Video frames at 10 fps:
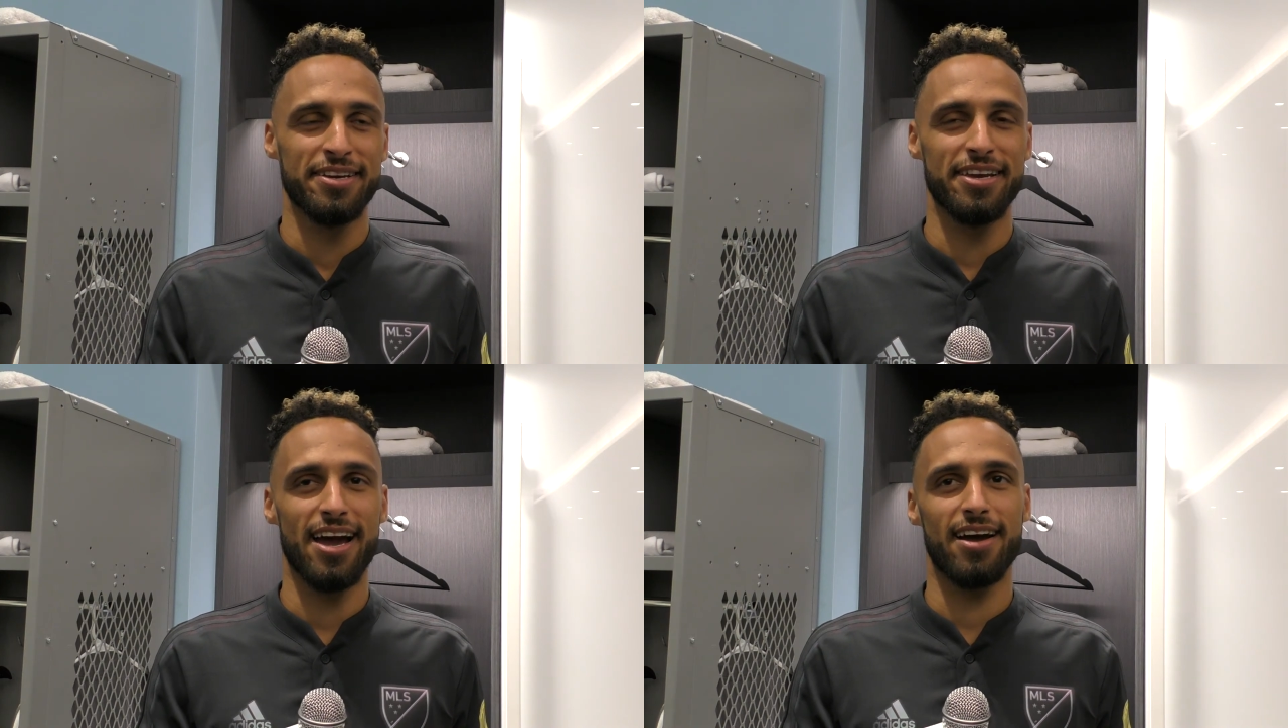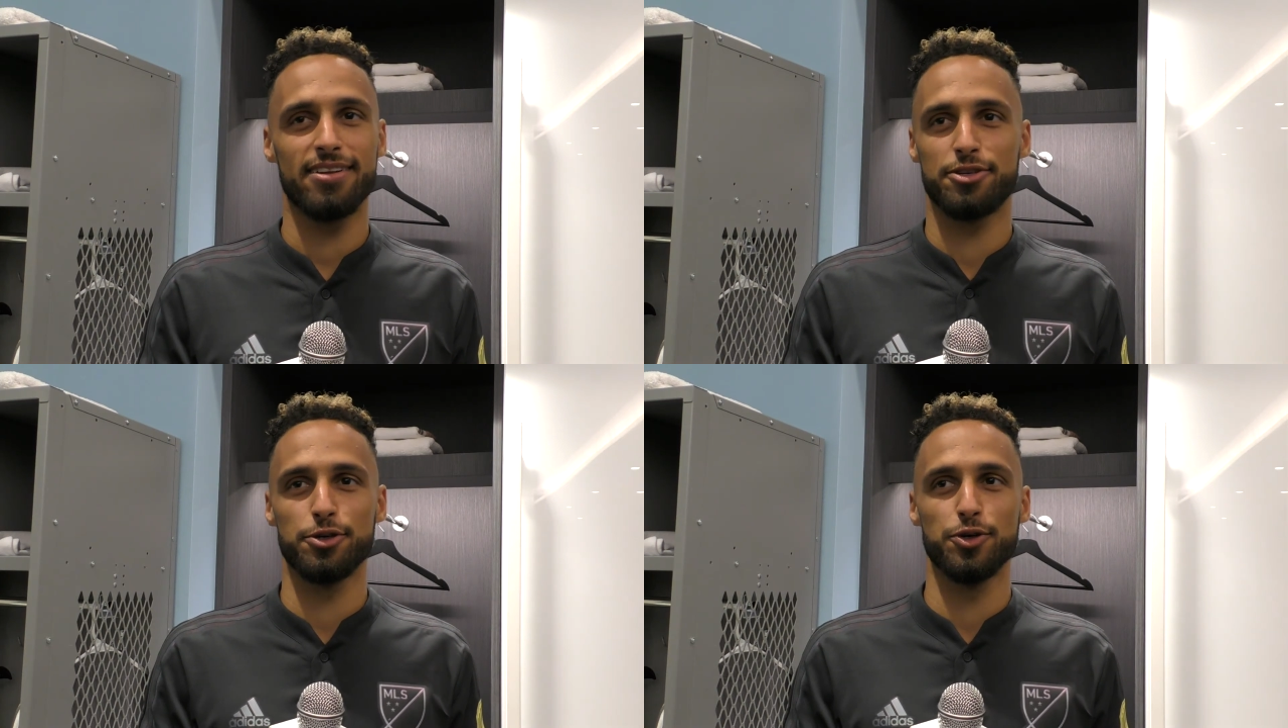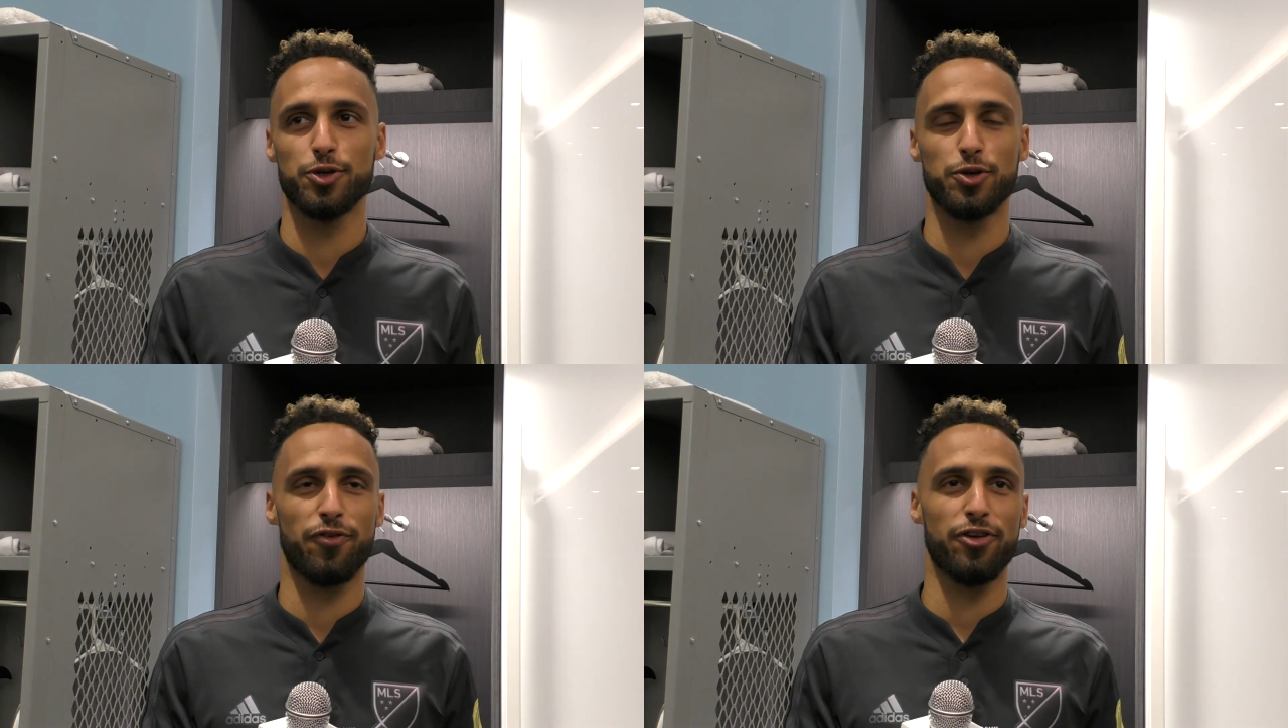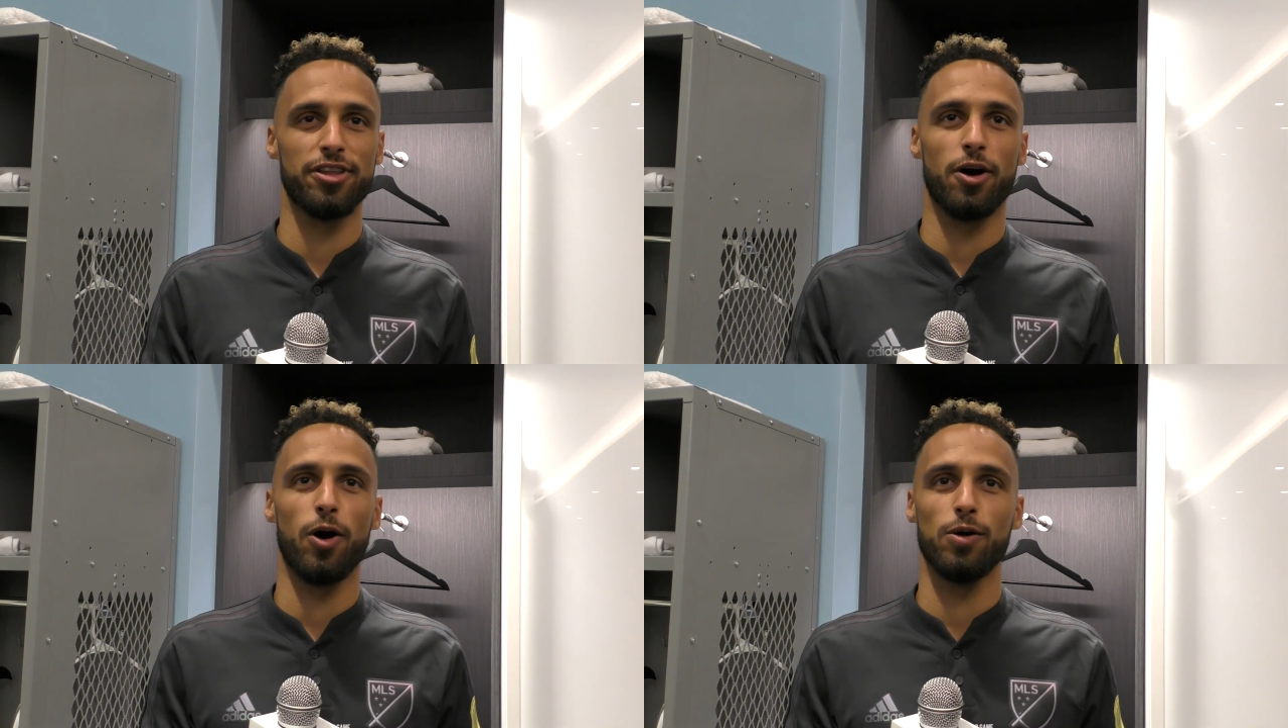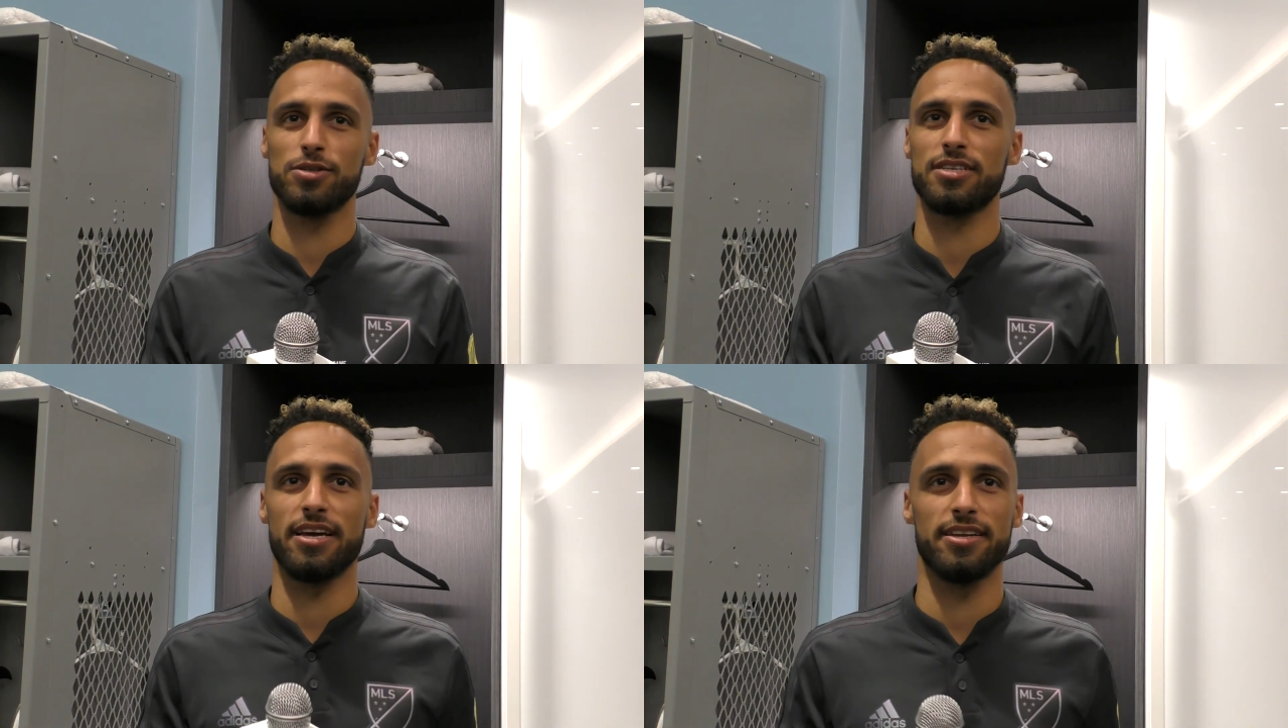Yeah, to, to fill the
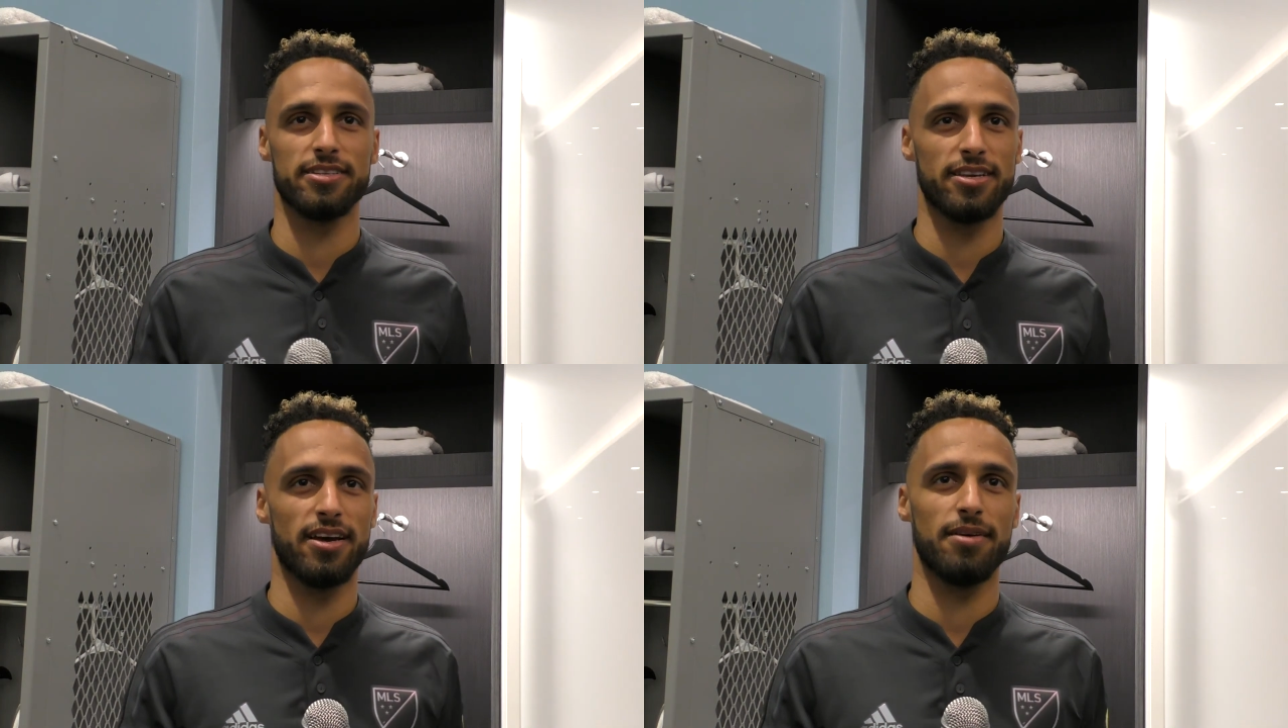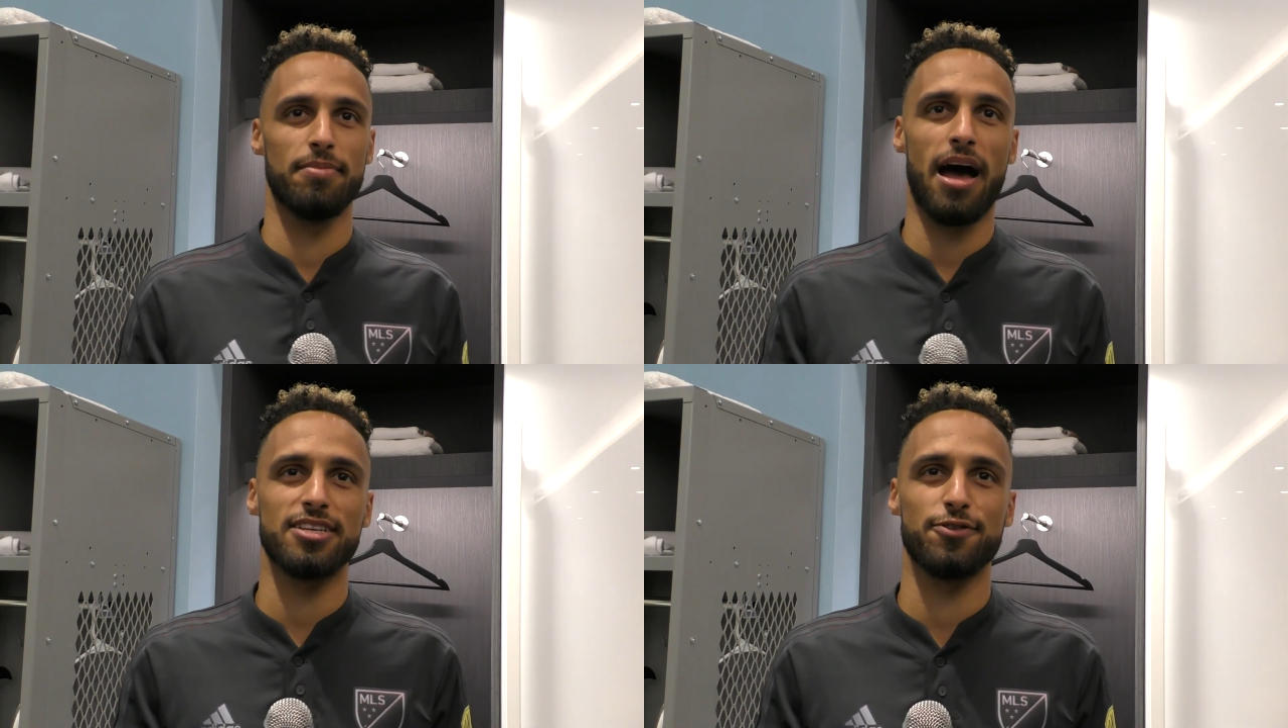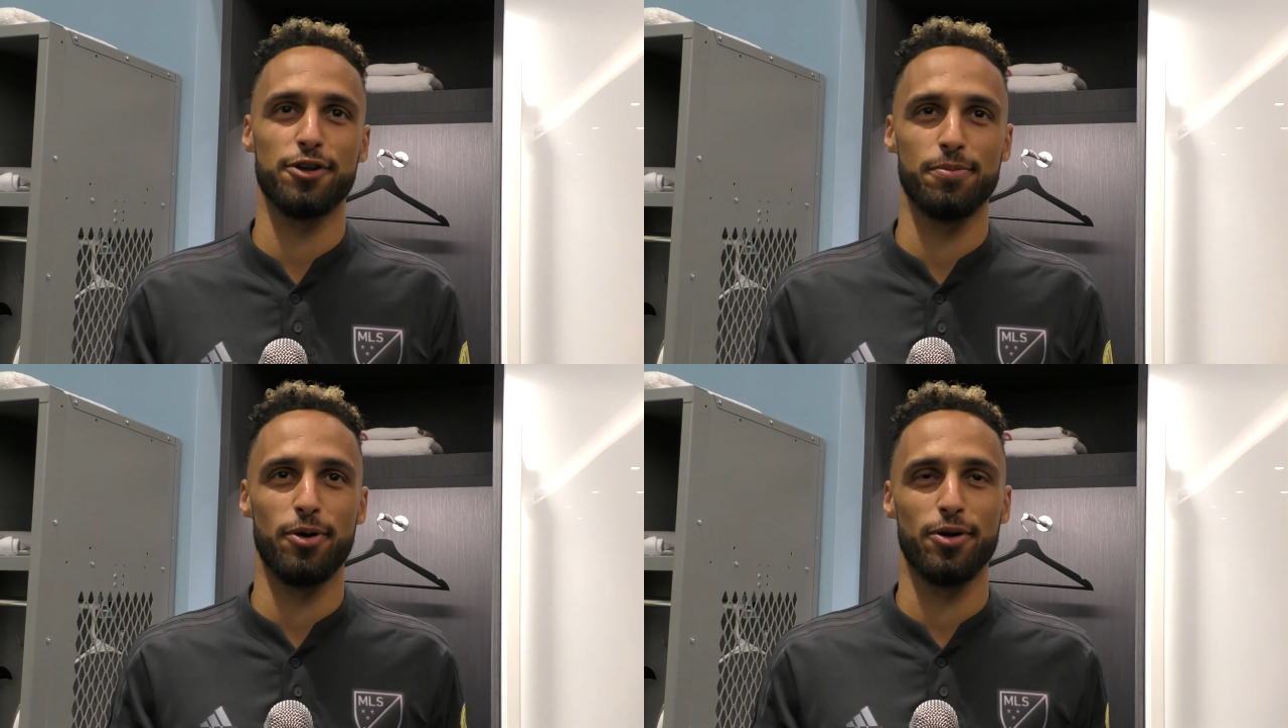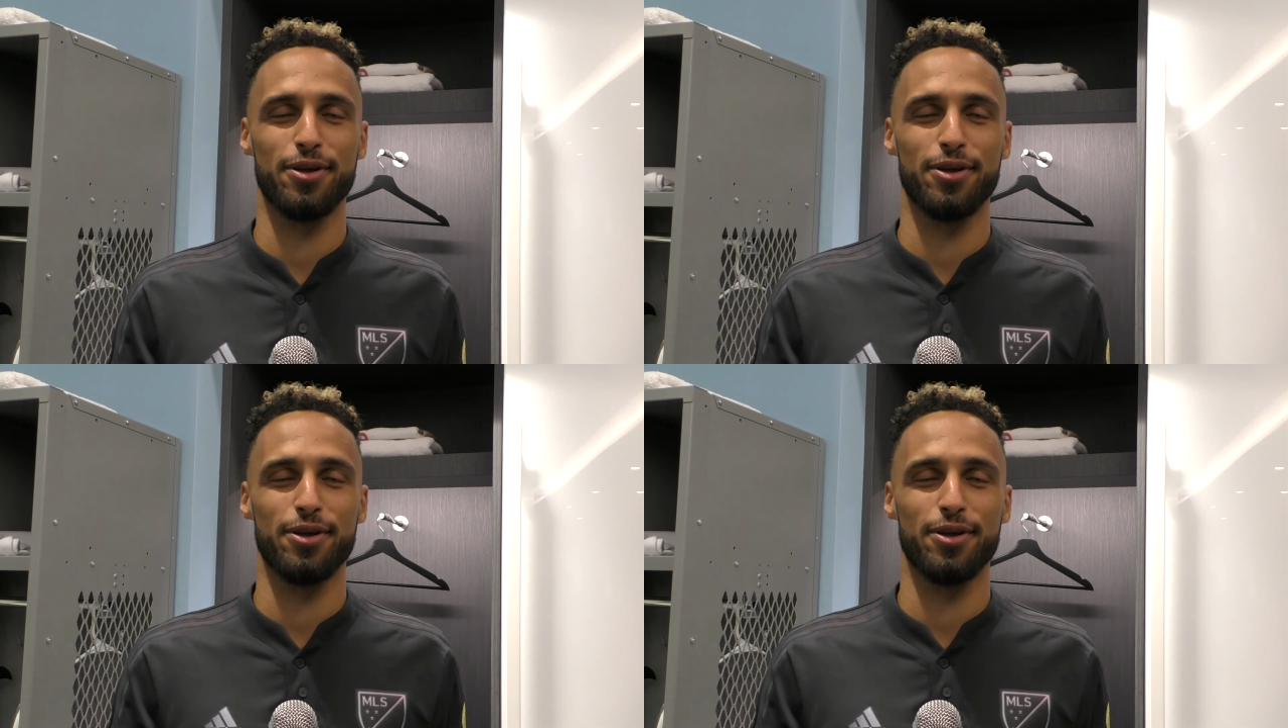holes and um, ask for the ball.